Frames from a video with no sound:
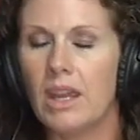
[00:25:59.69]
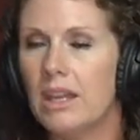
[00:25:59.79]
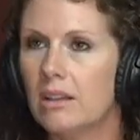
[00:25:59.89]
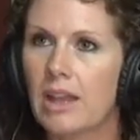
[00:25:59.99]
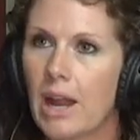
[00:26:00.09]

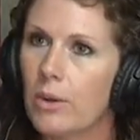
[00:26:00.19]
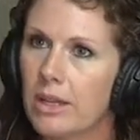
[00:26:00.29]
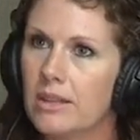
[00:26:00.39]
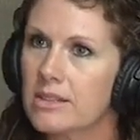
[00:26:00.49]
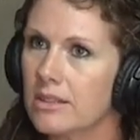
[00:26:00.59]
in
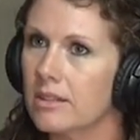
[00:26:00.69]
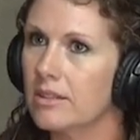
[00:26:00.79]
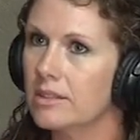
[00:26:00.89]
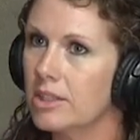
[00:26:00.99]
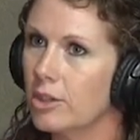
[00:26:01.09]
allowing us
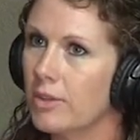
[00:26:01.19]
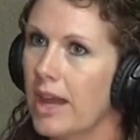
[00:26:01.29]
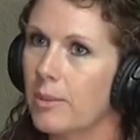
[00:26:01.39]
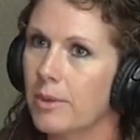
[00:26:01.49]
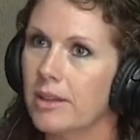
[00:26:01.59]
to do
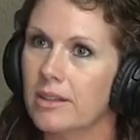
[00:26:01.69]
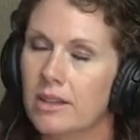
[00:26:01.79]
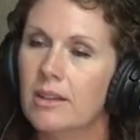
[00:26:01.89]
that, but